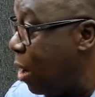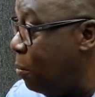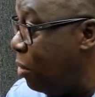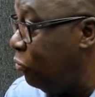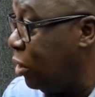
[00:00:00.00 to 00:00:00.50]

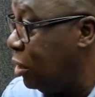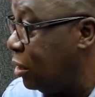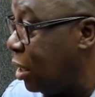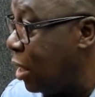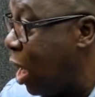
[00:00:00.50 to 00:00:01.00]

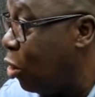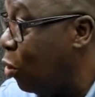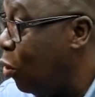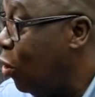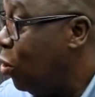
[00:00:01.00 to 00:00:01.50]
beverages and
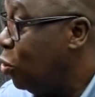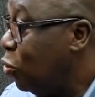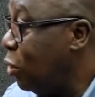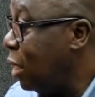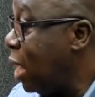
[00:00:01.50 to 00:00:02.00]
alcohol,
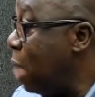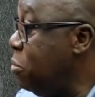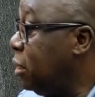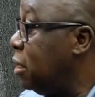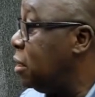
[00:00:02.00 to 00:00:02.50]
so that
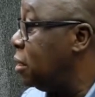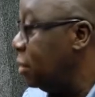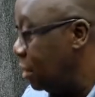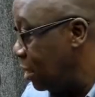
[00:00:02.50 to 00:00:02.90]
diabetes,